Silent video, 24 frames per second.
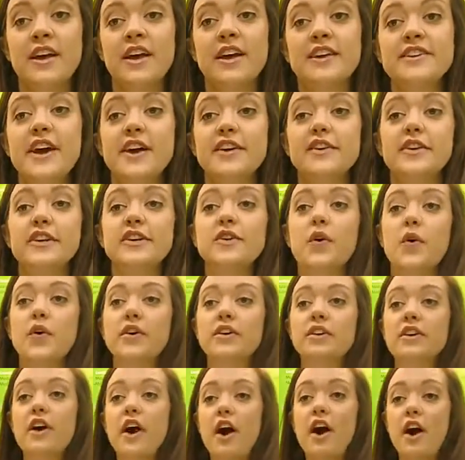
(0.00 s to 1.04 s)
Now you can
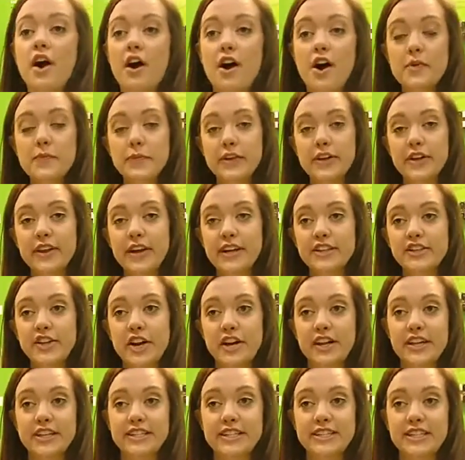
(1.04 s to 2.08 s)
order all
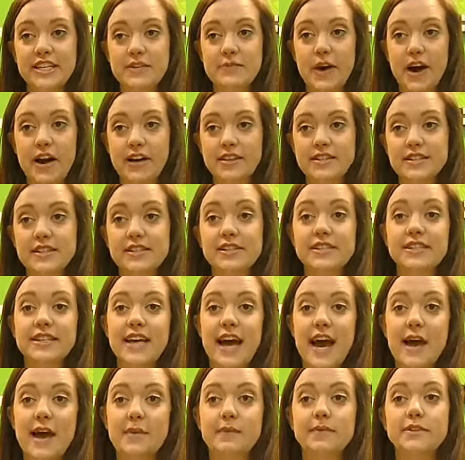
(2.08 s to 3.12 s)
Murrelektronik D boxes,
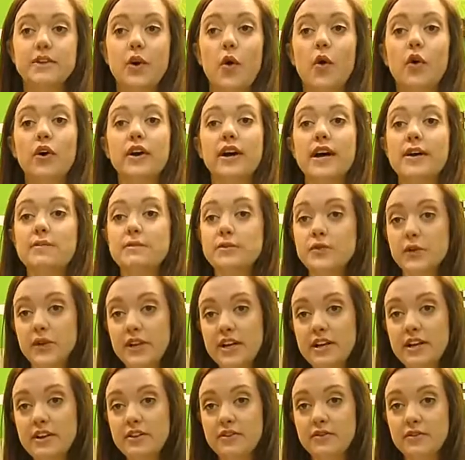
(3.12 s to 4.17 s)
caps, or
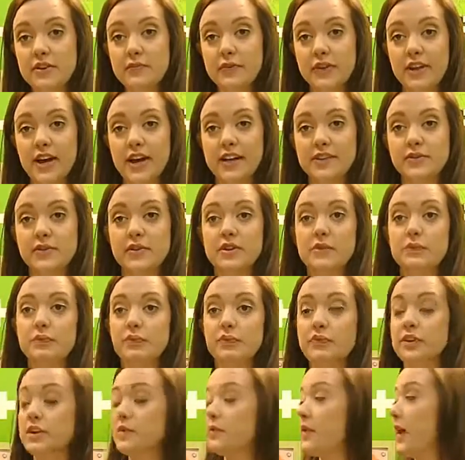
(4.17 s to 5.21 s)
M23 plugs with a
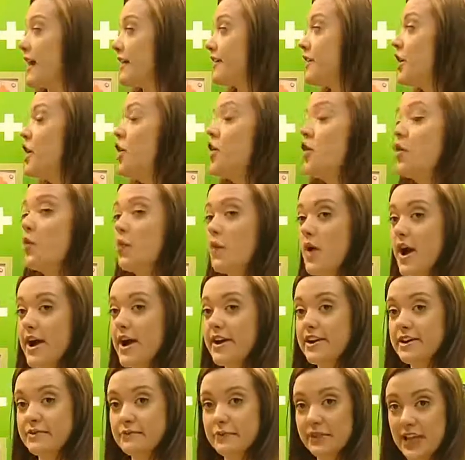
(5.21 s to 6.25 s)
pre-wired
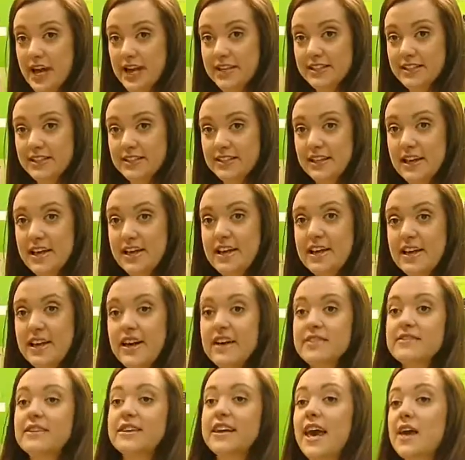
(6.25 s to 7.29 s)
Wire Plus.
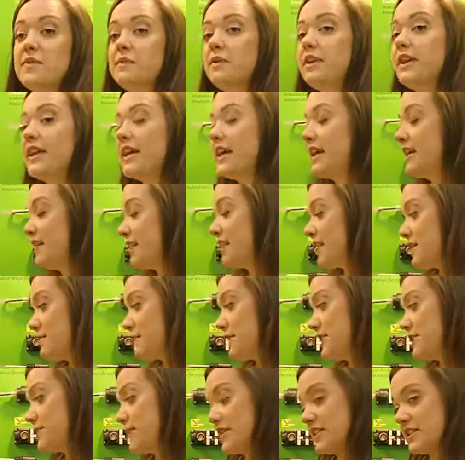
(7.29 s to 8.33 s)
The cable length can
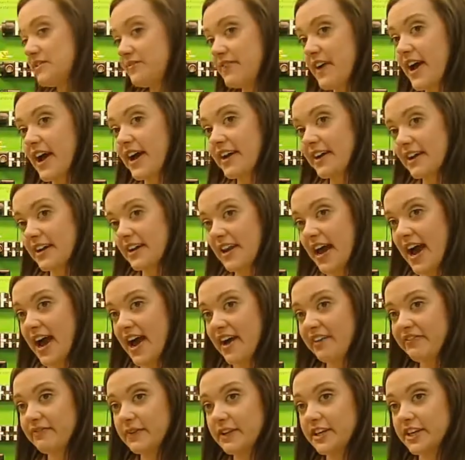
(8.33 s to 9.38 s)
be specified in
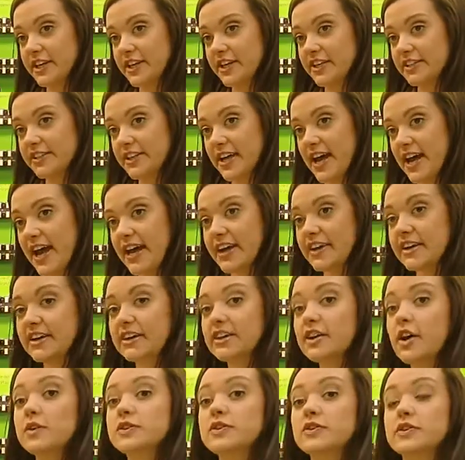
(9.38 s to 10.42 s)
half meters and can
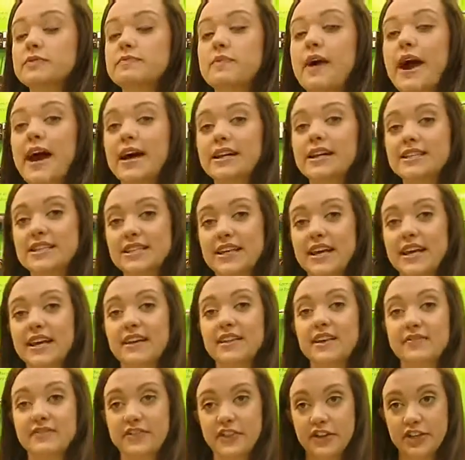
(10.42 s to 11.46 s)
go to a max
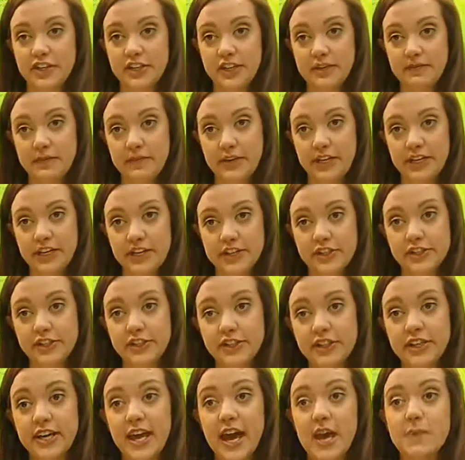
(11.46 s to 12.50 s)
length of 30 meters, so
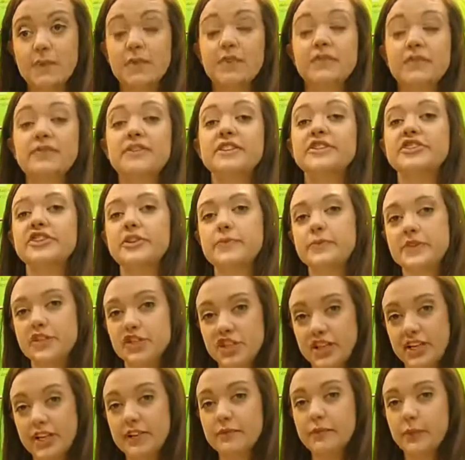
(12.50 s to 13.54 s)
your cable fits your
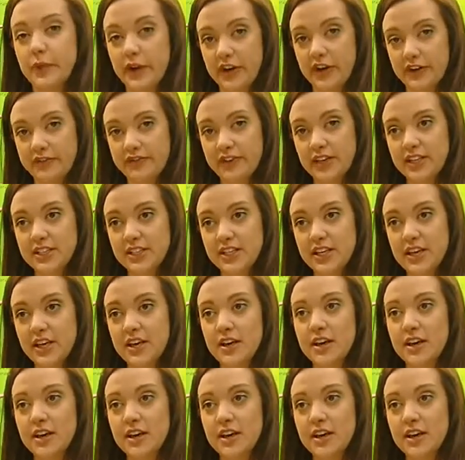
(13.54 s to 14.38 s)
machine perfectly.